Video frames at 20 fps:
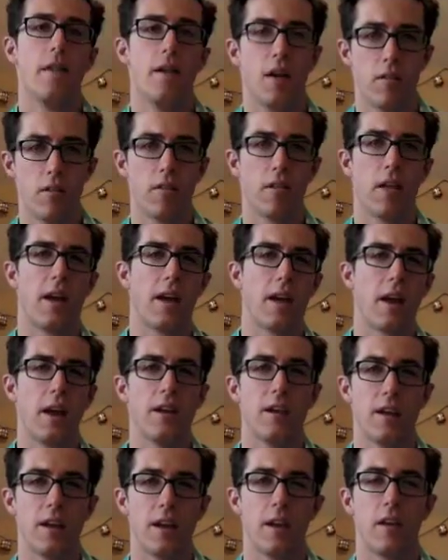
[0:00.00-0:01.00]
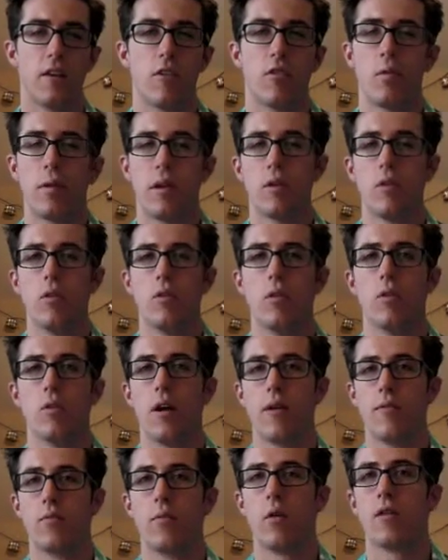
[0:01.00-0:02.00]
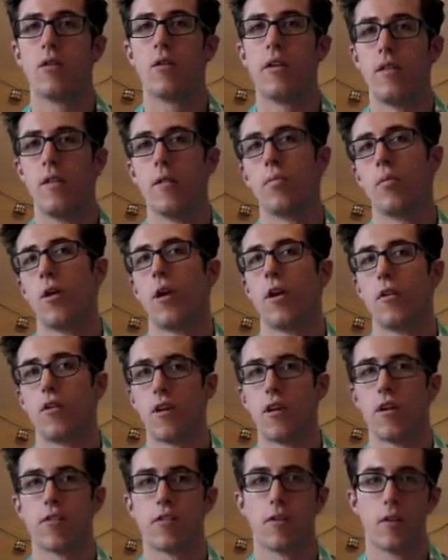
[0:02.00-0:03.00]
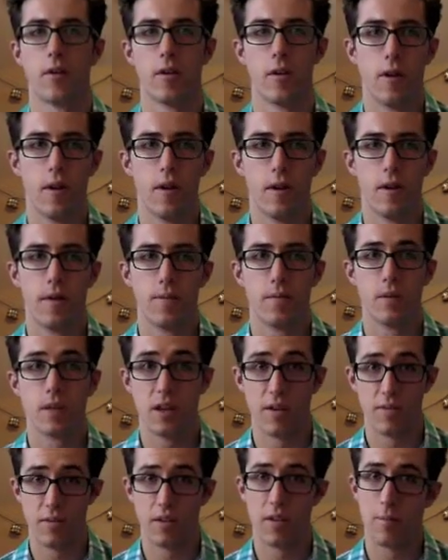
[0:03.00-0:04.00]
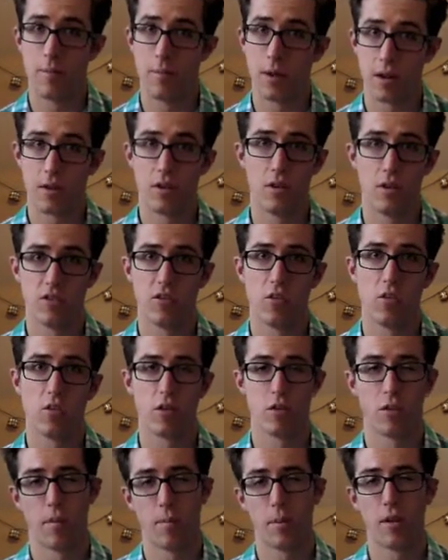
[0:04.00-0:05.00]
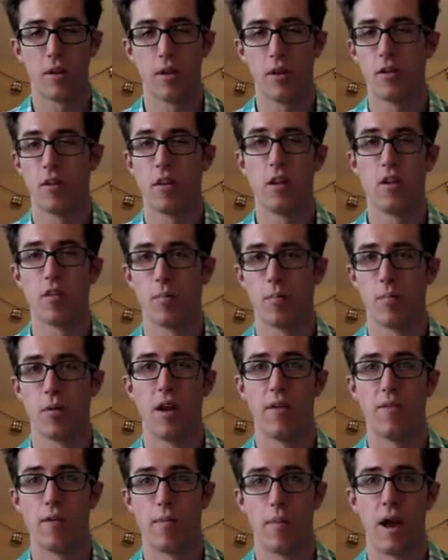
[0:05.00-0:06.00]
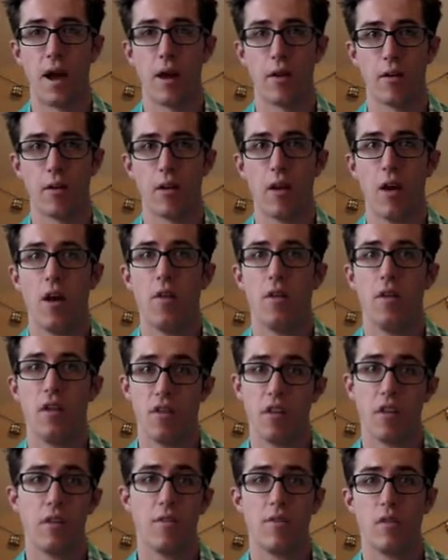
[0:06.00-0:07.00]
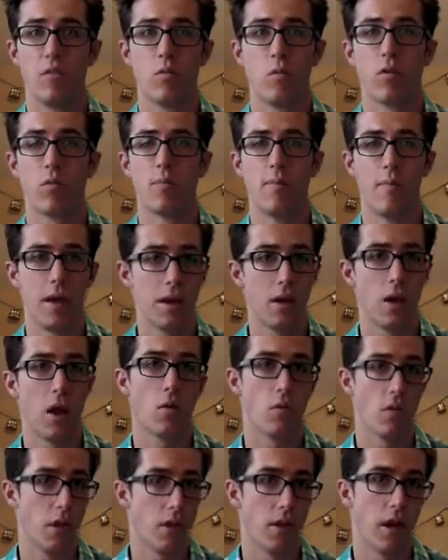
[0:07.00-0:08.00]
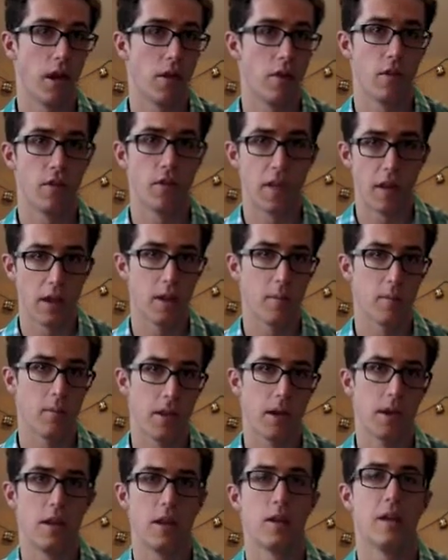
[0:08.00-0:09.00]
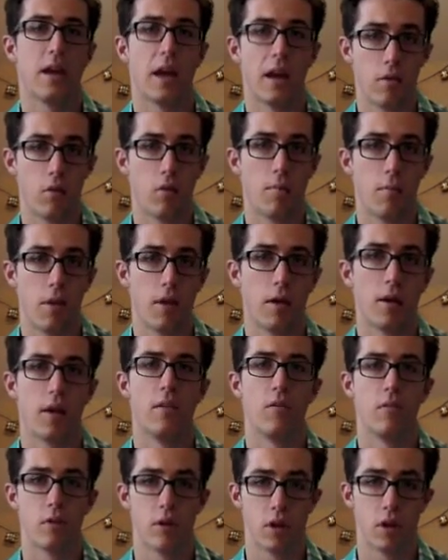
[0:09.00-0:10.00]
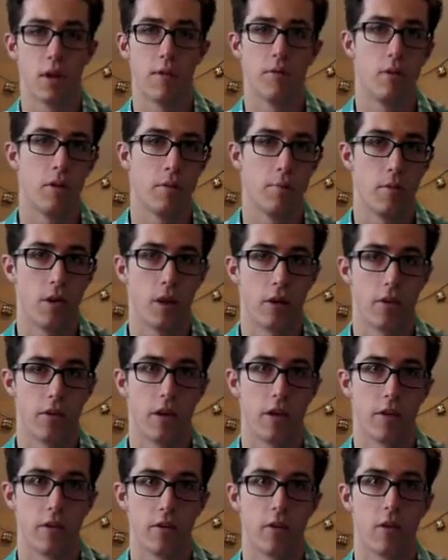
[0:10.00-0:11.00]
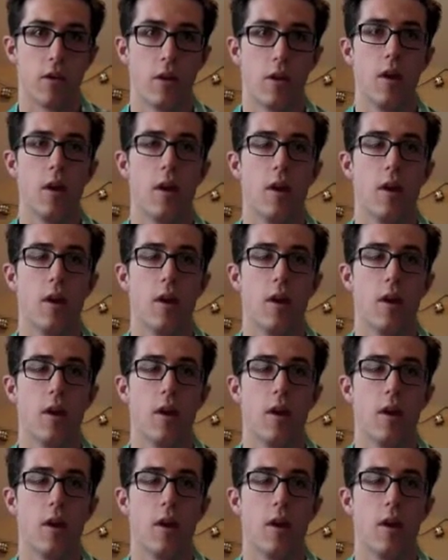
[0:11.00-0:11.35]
The underlying idea is to include loved ones in the process. Given that medical issues are typically seen as a private matter, these individuals may not realize that they can play an integral part in the recovery process.